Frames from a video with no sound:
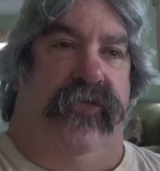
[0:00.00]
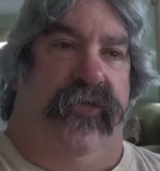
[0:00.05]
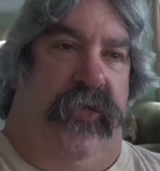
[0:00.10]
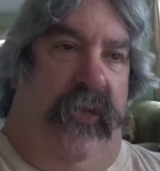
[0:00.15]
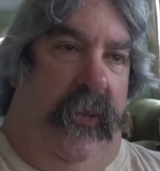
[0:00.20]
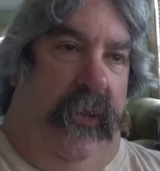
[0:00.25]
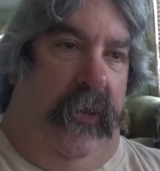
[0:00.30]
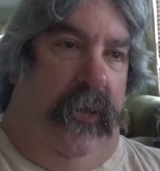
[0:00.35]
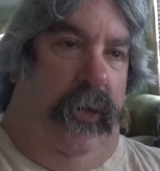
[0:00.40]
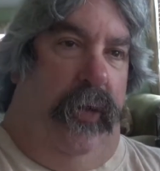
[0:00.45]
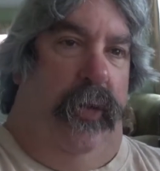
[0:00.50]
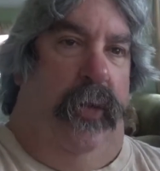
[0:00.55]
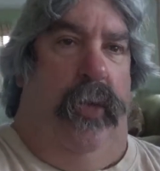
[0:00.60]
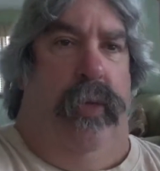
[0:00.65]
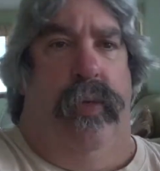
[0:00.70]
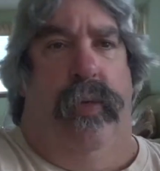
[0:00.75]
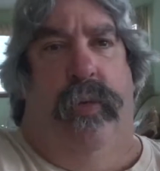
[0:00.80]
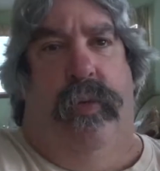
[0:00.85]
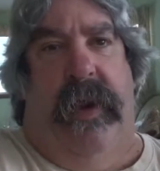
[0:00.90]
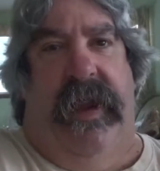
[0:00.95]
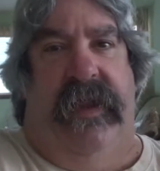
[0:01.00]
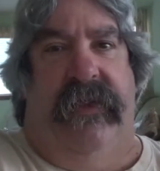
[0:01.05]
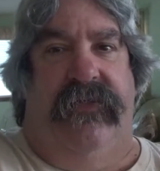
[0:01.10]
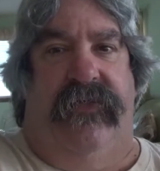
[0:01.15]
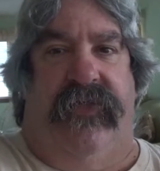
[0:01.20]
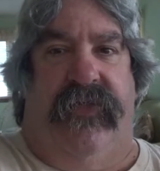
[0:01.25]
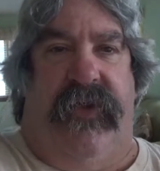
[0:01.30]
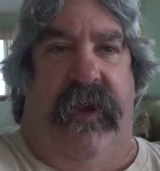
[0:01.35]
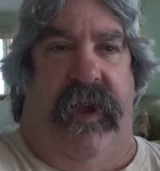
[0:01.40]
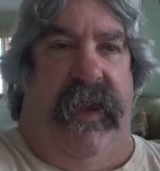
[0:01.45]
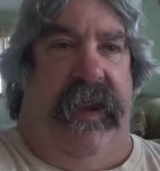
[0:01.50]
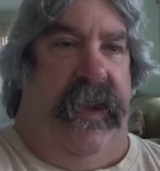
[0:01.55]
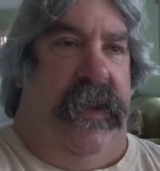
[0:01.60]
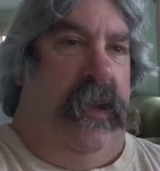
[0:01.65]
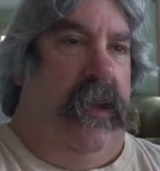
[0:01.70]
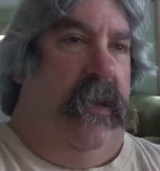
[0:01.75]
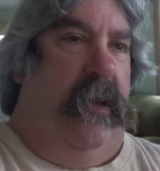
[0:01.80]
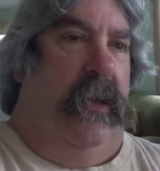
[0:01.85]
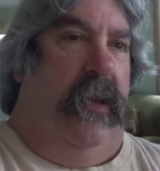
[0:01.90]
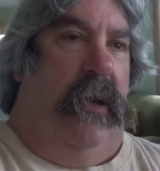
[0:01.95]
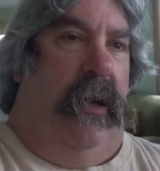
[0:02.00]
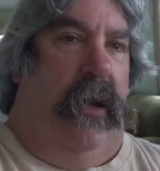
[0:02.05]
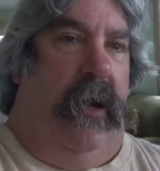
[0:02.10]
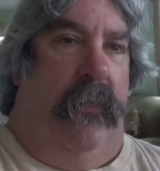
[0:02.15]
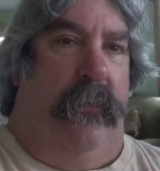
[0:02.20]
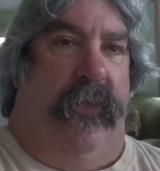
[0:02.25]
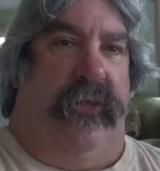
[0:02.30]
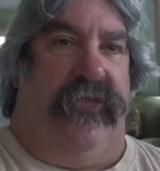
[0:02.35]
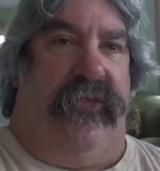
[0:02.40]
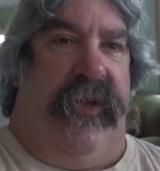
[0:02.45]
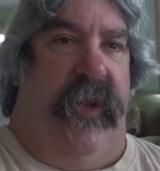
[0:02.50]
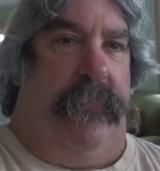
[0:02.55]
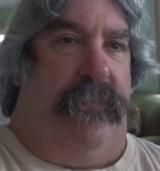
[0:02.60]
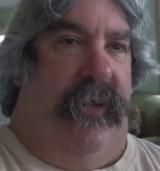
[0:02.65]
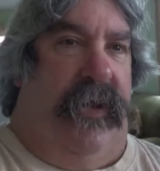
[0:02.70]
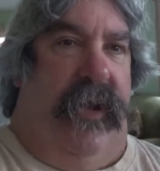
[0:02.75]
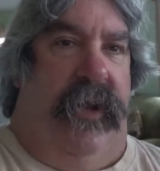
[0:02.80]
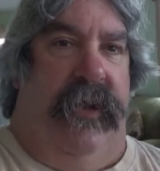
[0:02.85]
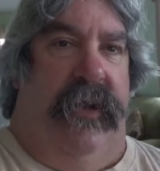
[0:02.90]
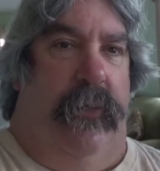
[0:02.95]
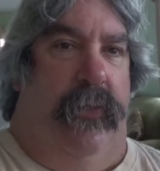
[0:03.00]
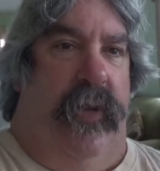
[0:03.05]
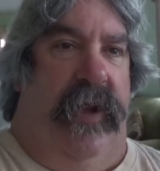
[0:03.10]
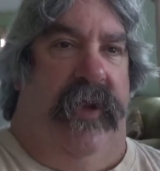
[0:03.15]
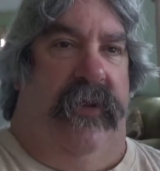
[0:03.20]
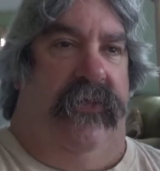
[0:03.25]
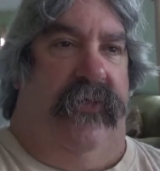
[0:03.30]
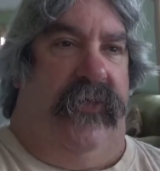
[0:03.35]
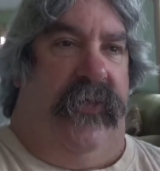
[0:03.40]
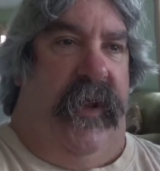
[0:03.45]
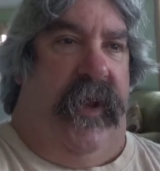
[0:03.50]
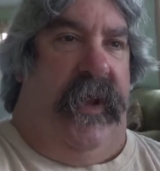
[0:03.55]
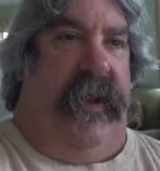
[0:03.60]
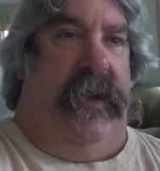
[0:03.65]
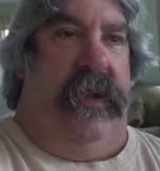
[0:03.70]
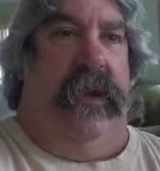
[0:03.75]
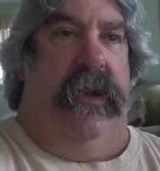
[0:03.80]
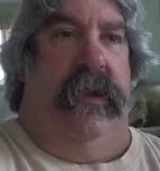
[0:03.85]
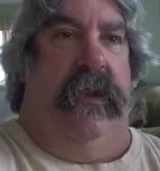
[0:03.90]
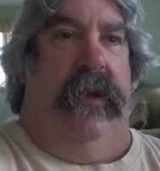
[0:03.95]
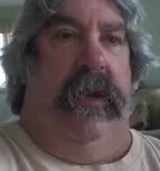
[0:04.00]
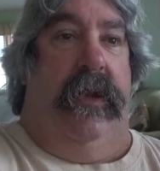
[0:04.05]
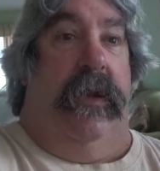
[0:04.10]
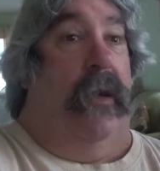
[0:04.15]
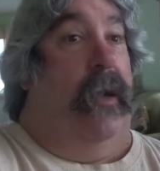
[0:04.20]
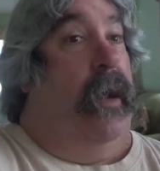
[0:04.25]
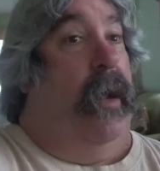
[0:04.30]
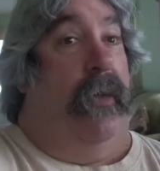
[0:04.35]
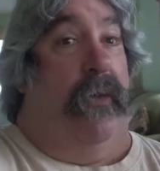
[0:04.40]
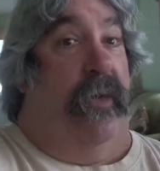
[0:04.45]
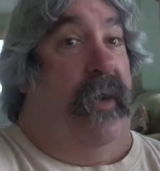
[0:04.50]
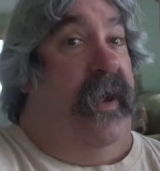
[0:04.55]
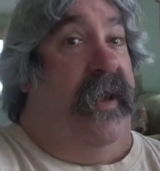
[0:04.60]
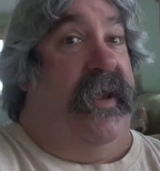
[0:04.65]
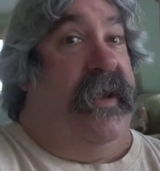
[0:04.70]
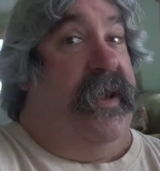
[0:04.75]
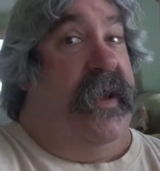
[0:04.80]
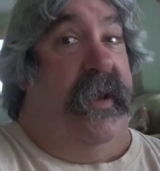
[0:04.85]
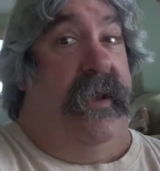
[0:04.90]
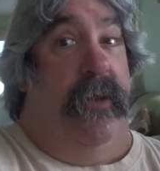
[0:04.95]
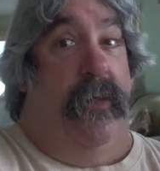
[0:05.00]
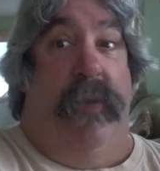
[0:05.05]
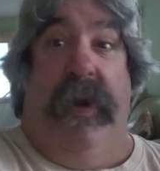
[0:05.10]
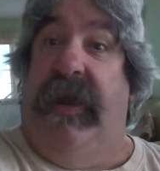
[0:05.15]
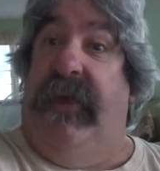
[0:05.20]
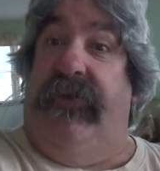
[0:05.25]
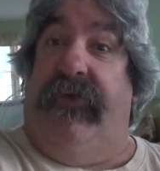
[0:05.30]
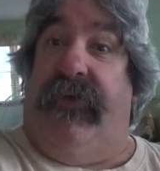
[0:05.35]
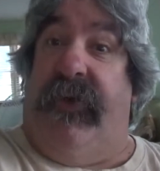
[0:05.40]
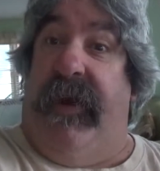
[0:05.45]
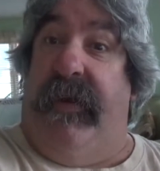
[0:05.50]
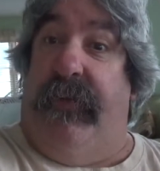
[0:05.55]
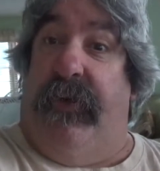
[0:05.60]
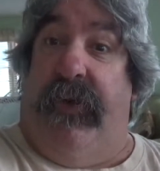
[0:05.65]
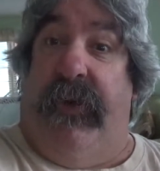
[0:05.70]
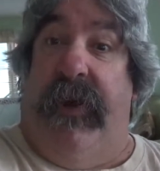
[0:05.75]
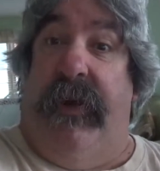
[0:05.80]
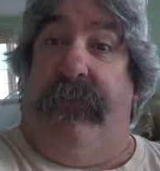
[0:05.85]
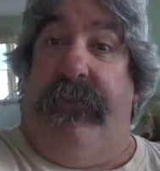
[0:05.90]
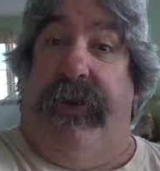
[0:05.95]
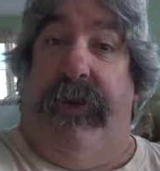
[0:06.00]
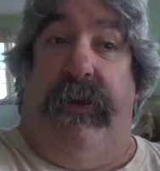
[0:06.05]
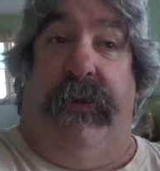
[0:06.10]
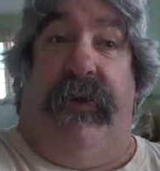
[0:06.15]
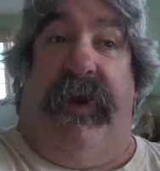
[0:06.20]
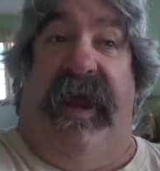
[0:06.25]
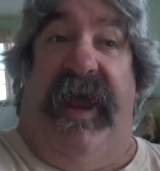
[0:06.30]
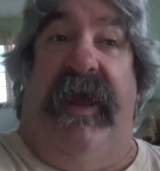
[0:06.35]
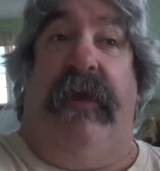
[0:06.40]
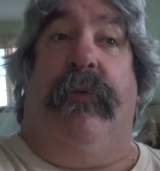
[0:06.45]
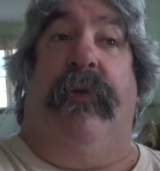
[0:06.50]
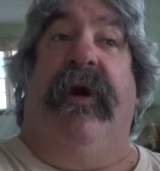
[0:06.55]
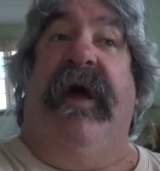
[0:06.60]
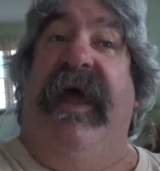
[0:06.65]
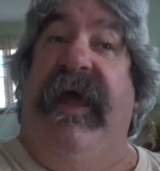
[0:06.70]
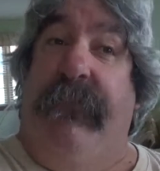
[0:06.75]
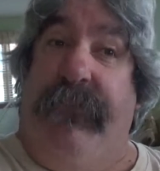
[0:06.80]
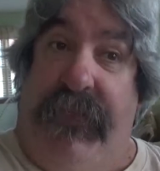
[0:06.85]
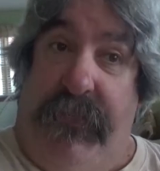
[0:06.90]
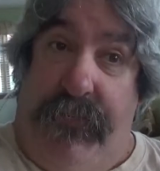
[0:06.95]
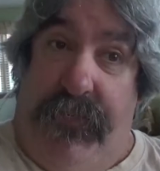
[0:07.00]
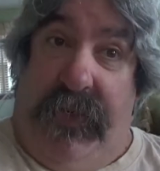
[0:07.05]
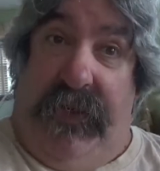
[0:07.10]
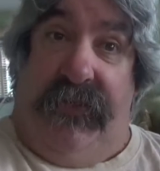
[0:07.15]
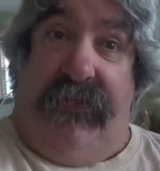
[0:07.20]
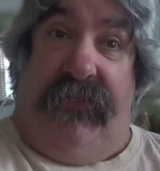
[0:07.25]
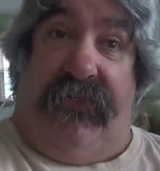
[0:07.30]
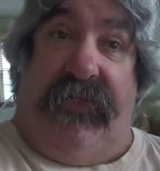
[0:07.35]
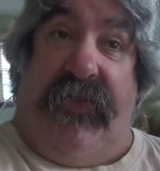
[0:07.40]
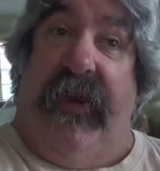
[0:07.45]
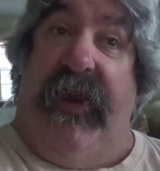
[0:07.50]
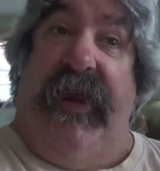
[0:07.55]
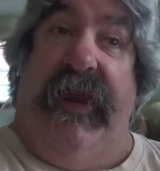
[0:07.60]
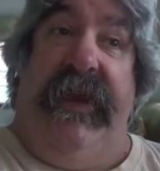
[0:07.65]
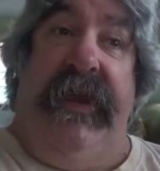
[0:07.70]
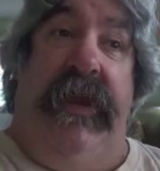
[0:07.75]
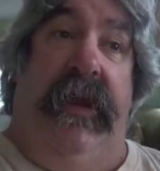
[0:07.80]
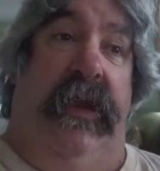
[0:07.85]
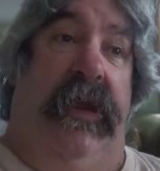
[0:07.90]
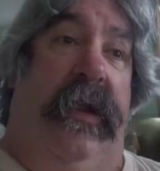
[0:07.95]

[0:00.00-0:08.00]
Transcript: to Wednesday, or almost stepping into Wednesday, or already into Wednesday, wherever you're at, well, happy Wednesday.